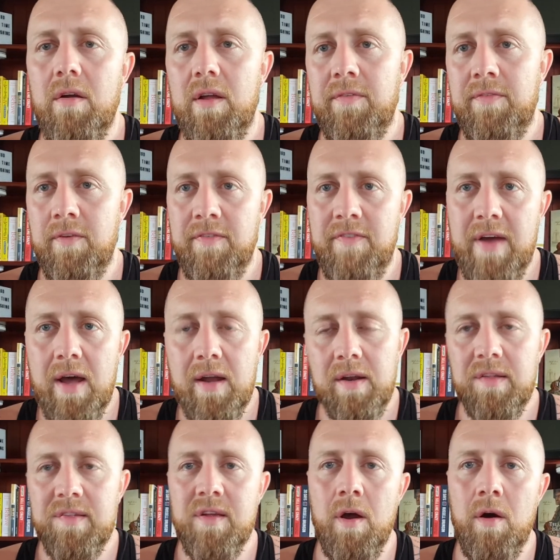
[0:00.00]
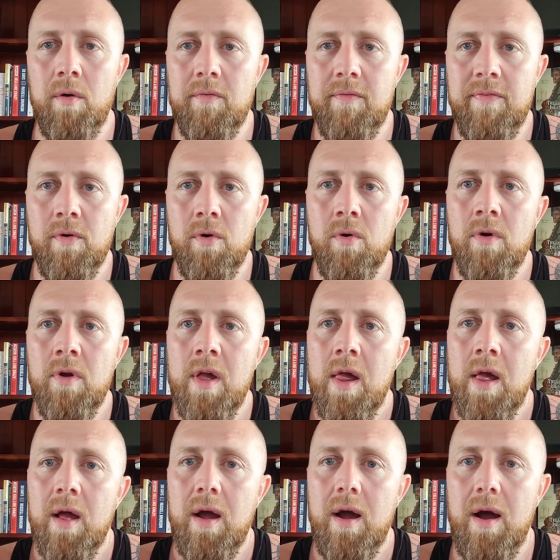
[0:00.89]
If you found this helpful,
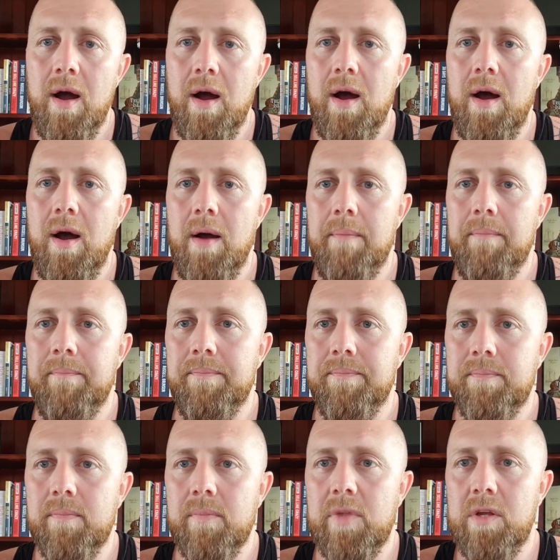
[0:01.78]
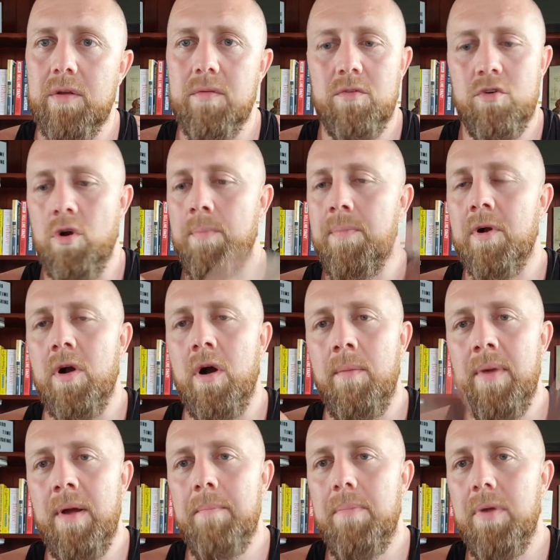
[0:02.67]
drop a
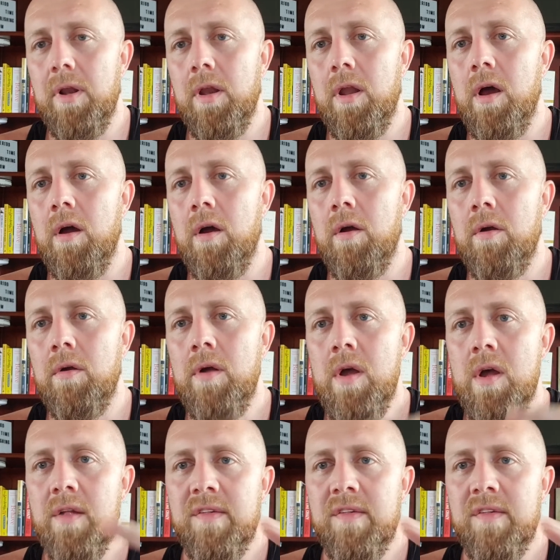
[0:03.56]
comment below.